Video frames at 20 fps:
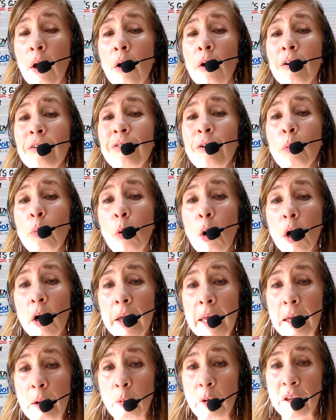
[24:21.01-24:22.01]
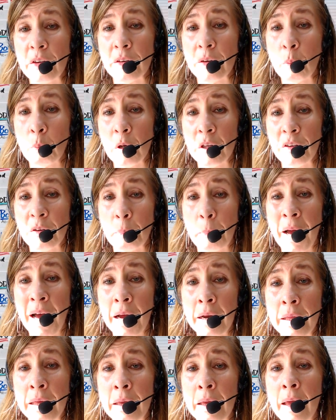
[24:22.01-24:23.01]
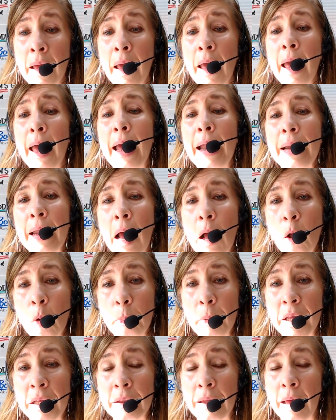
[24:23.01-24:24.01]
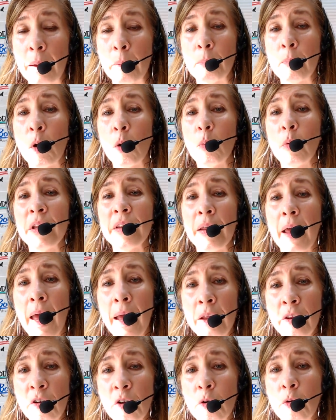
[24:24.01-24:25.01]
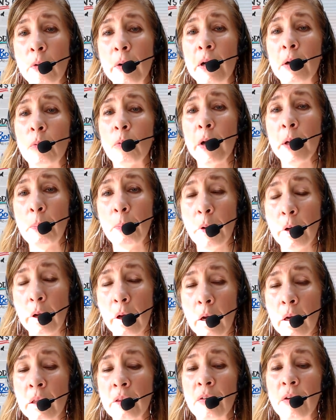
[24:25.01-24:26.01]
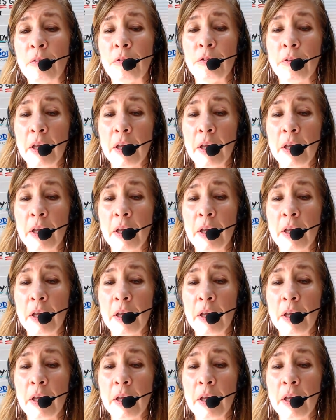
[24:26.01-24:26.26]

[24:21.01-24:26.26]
for working with someone's body and helping them with endocrine, reproductive,